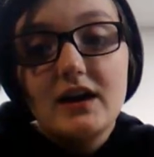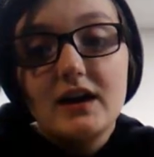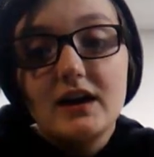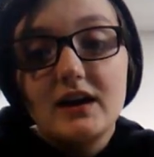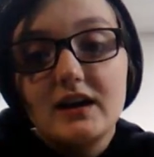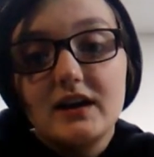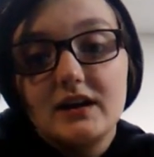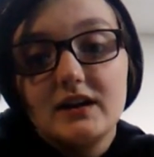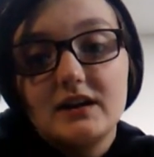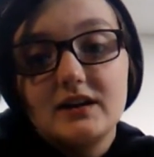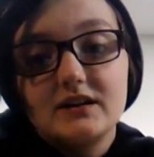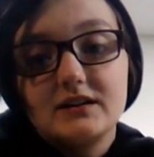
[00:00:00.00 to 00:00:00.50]

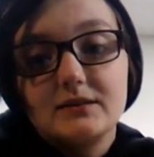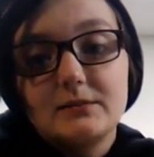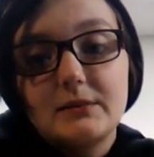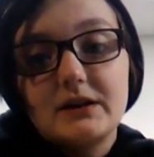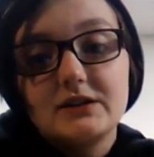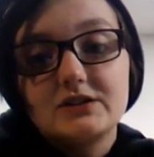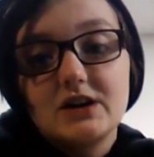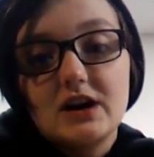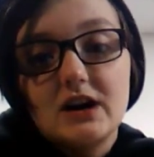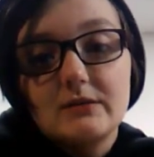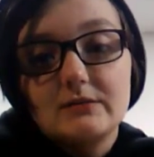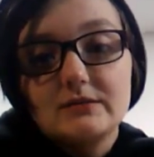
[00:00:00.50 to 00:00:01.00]
and
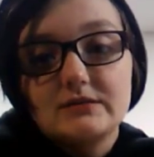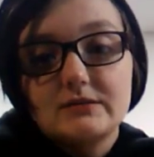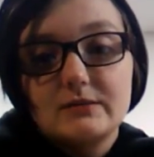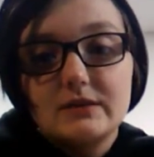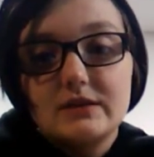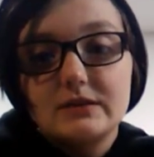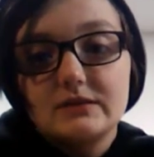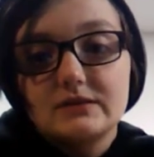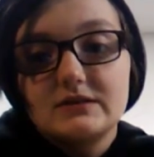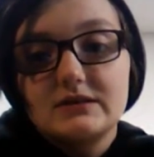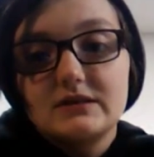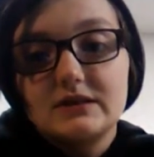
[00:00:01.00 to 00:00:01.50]
my job is
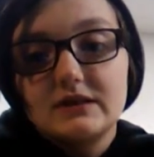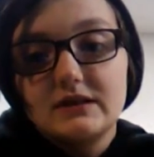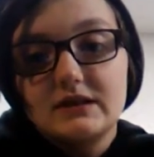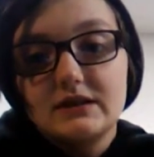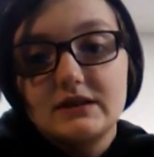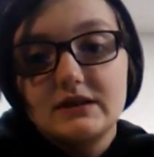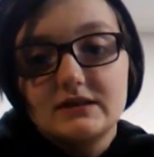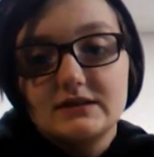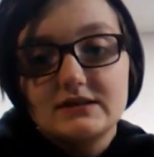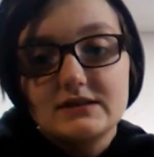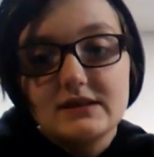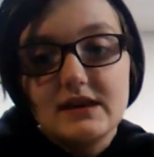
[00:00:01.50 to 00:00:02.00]
one of those
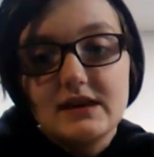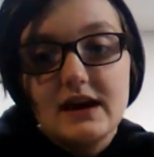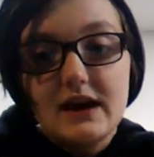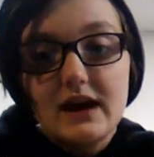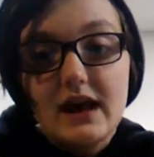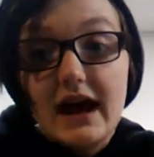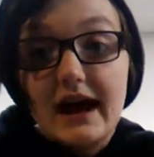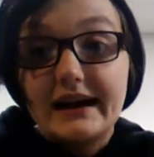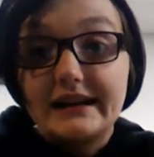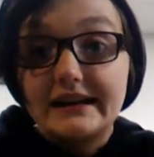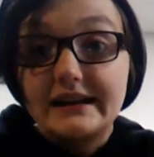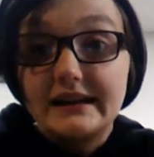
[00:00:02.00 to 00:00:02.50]
things
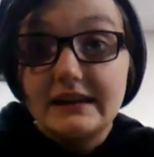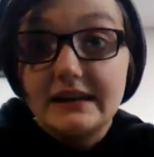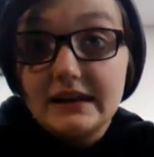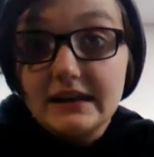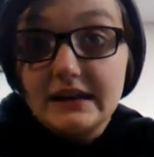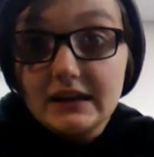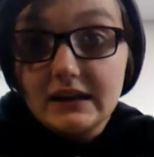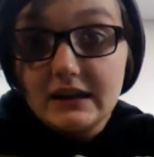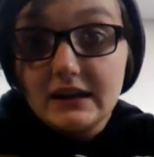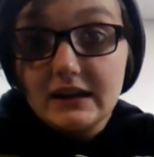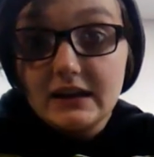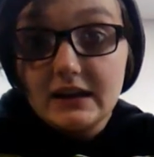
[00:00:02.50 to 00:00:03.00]
that I
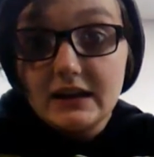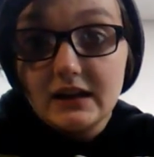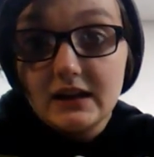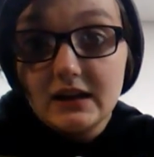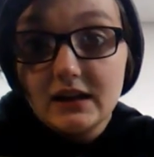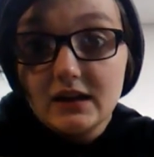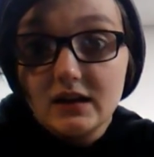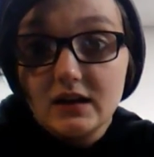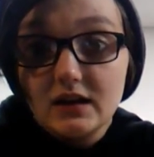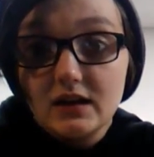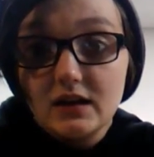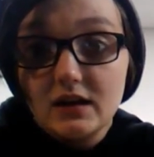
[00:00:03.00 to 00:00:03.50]

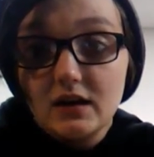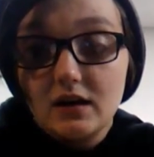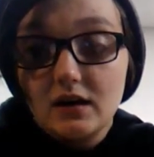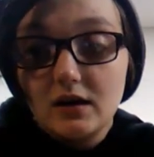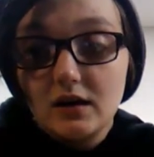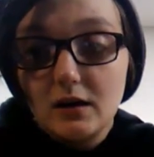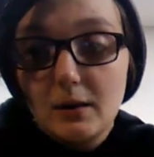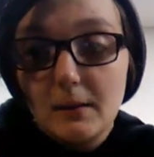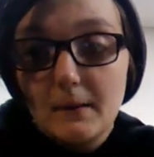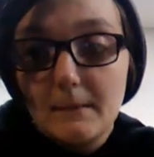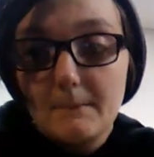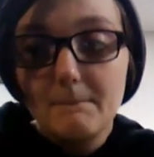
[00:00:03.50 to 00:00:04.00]
need,
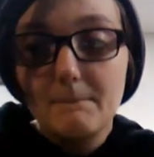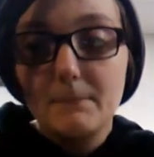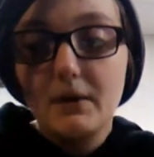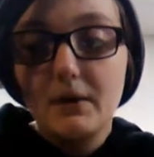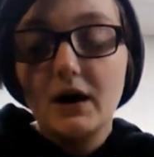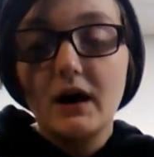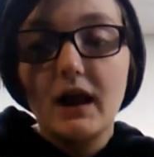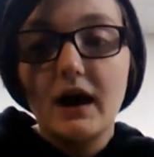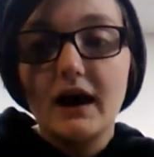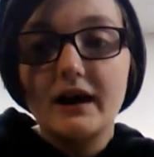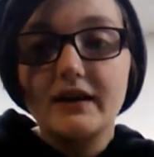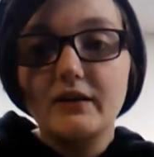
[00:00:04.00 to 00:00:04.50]

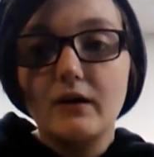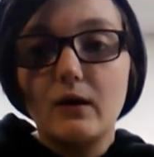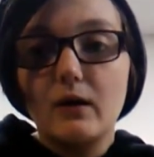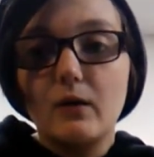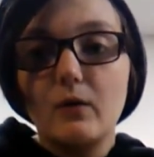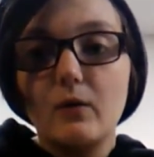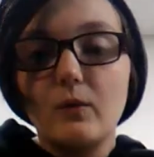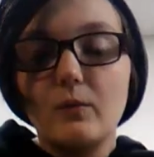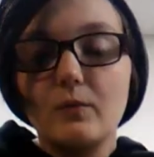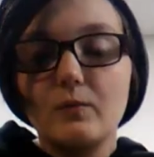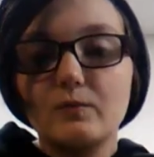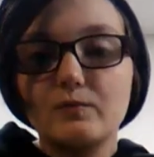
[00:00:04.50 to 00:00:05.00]
but I
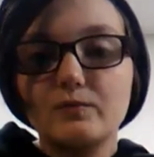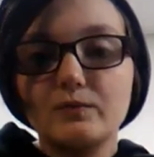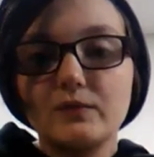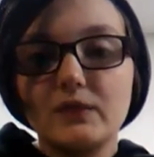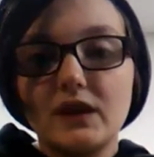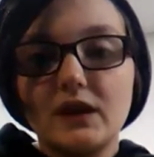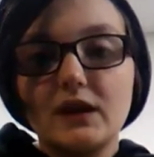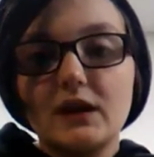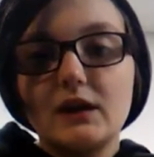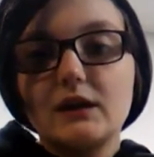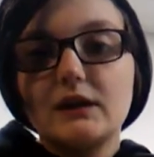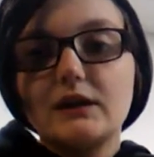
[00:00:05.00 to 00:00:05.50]
don't
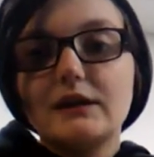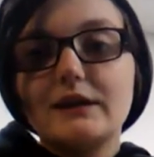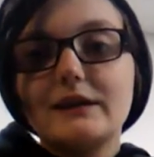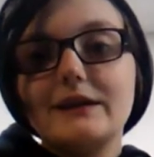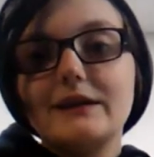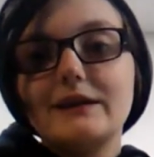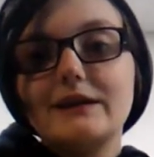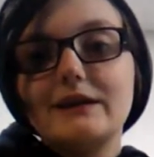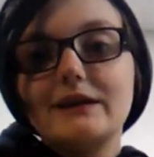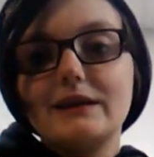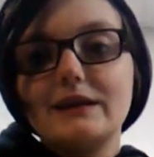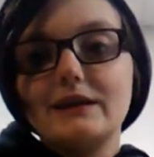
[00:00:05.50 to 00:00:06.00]

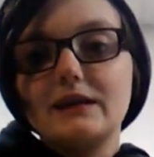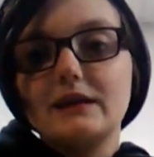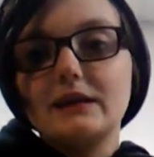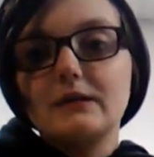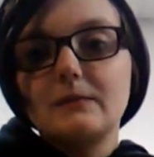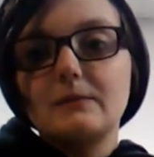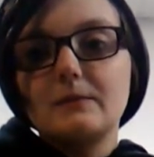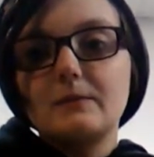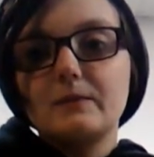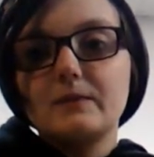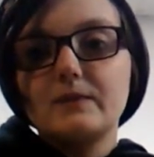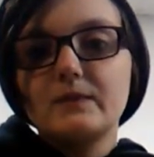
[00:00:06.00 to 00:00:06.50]
need.
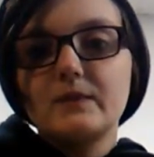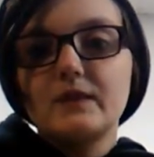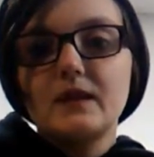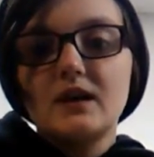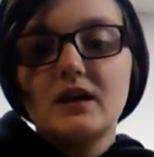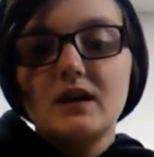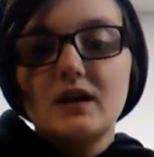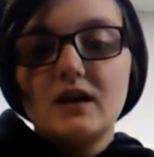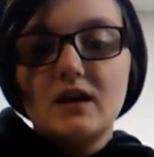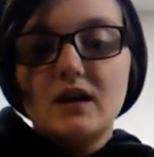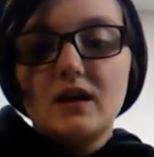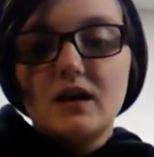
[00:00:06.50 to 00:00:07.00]

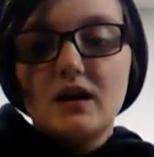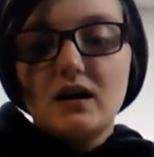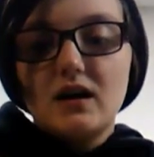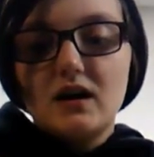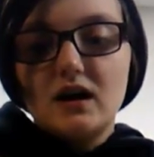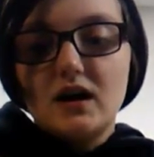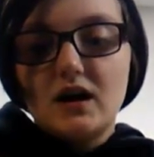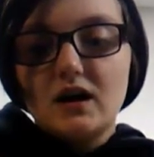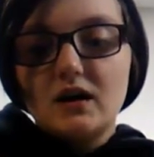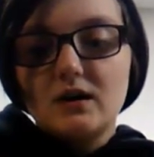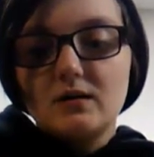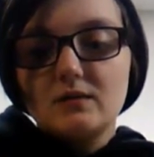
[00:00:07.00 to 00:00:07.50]

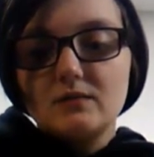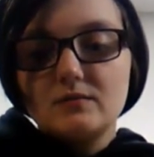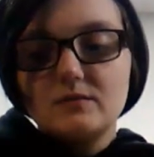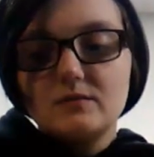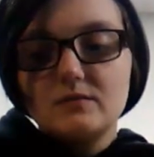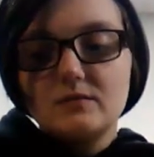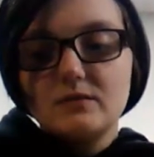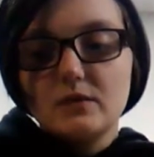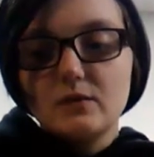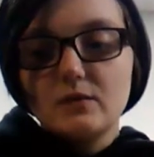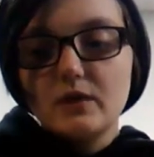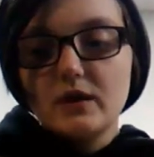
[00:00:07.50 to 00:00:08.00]
And
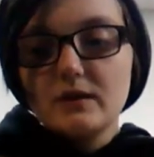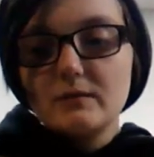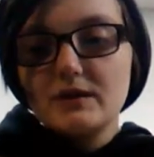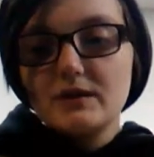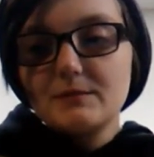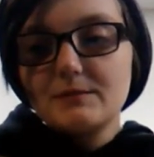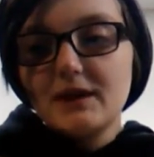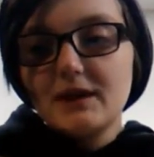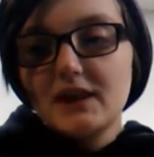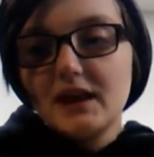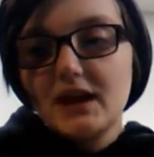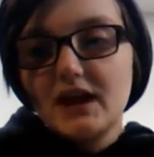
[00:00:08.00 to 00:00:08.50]
what I
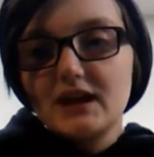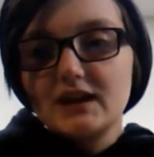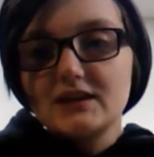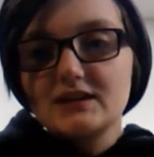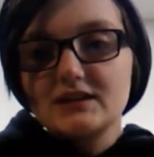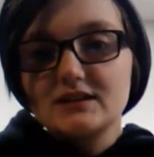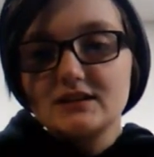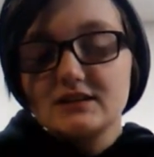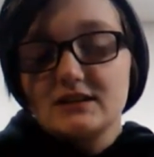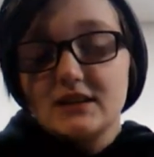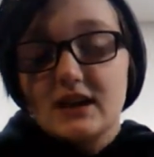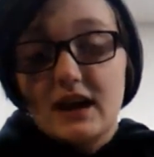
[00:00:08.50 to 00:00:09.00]
mean by that
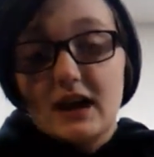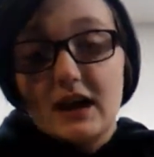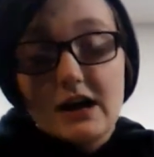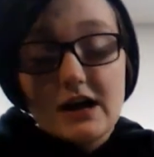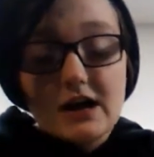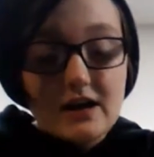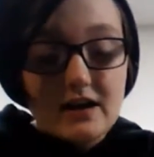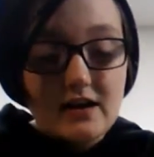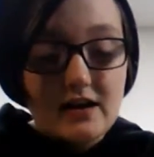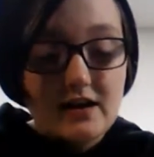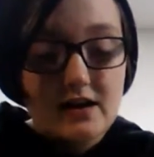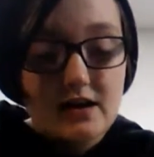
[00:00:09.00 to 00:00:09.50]
is
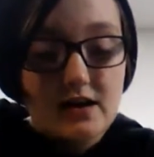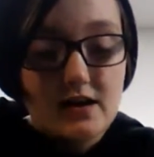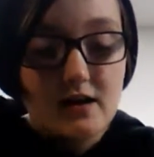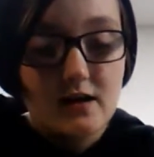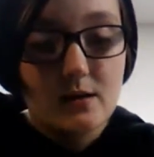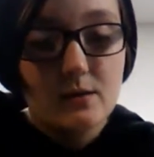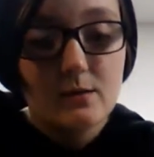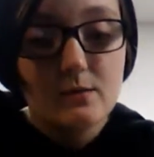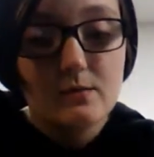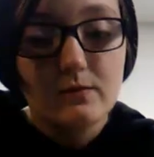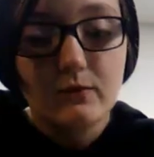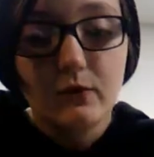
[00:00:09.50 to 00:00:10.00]
I
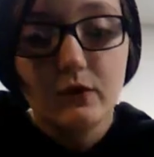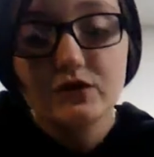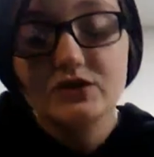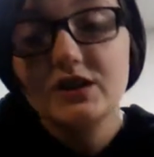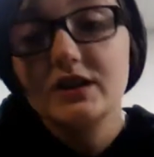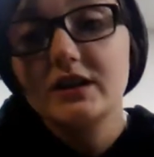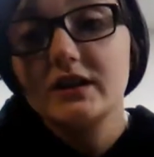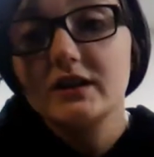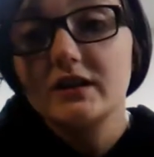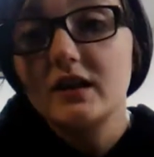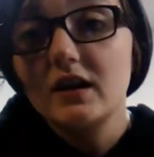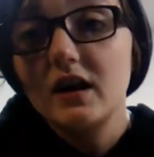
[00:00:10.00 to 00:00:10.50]
am
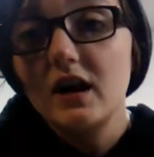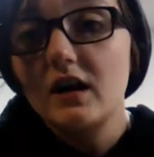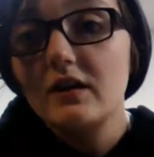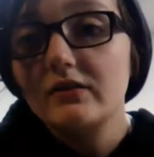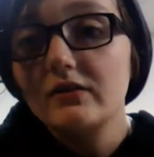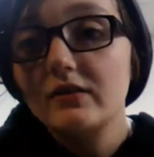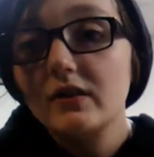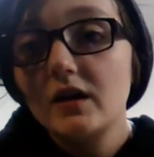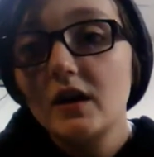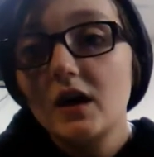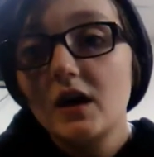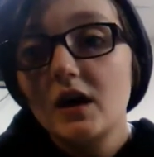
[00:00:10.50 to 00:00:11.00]
fortunate
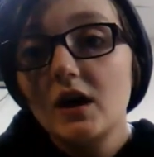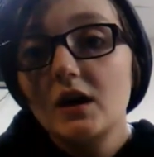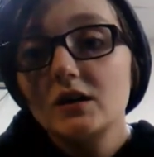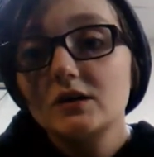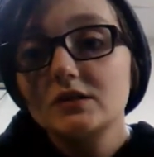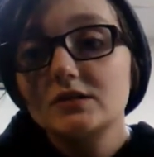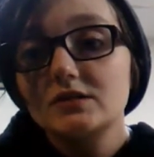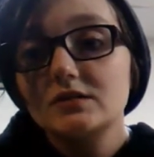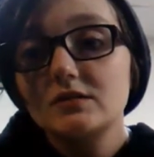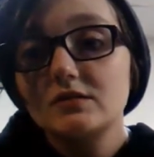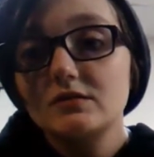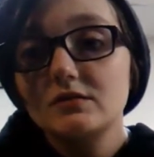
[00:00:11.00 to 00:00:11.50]
enough
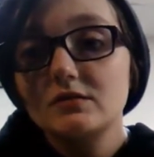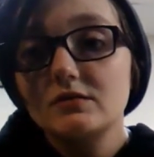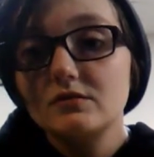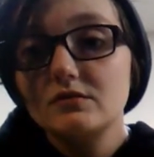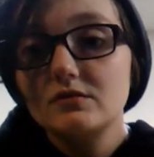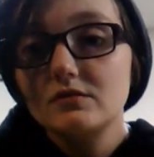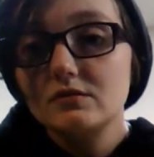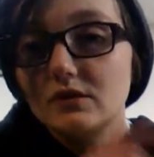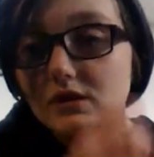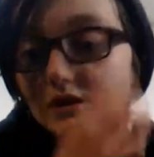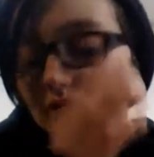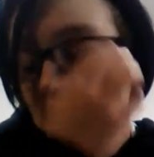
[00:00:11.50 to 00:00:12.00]

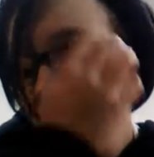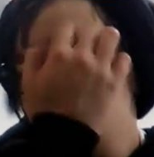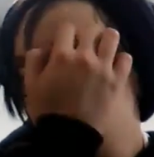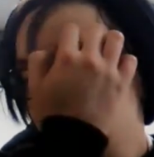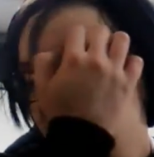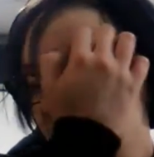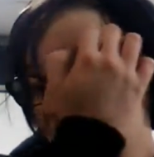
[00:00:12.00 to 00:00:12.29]
to